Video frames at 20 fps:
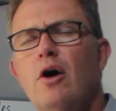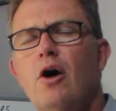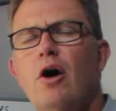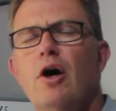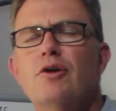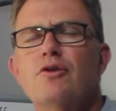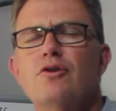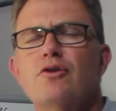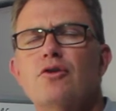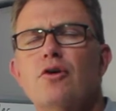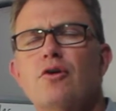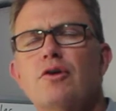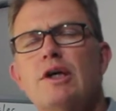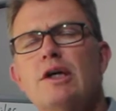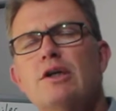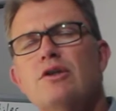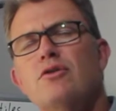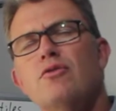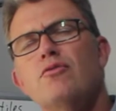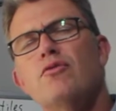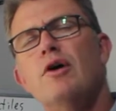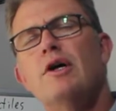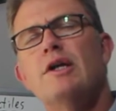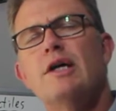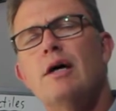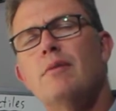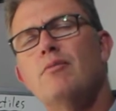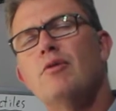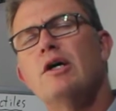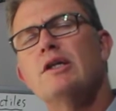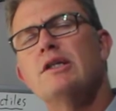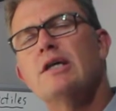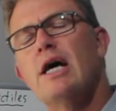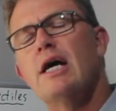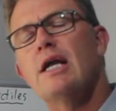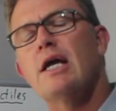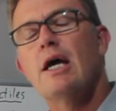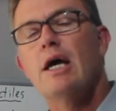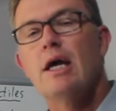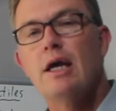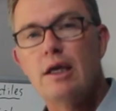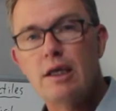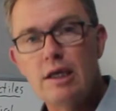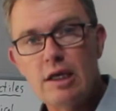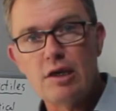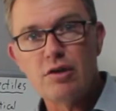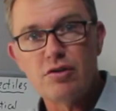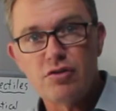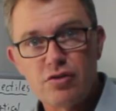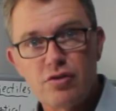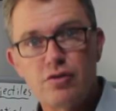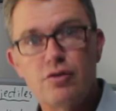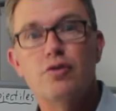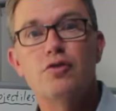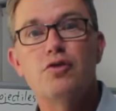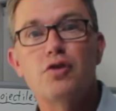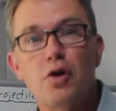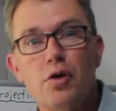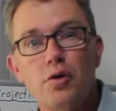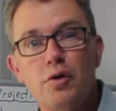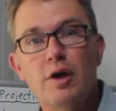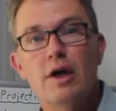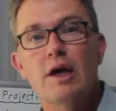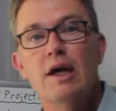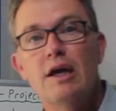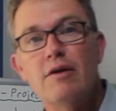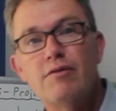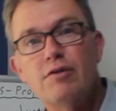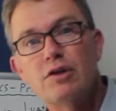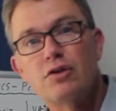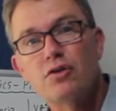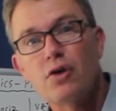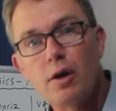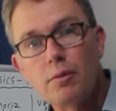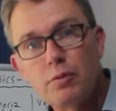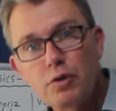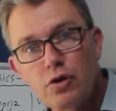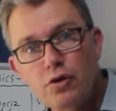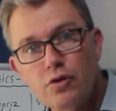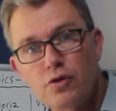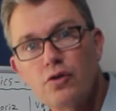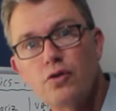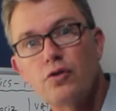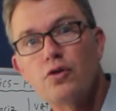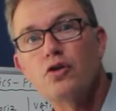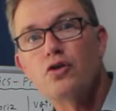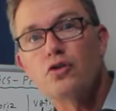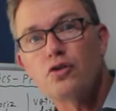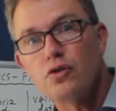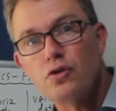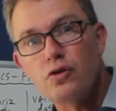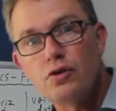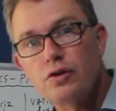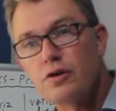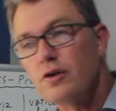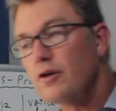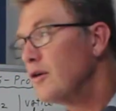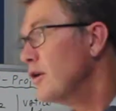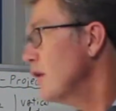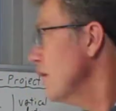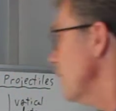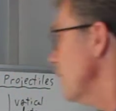I do not need to write out my data. Yes, you do. Every time you do.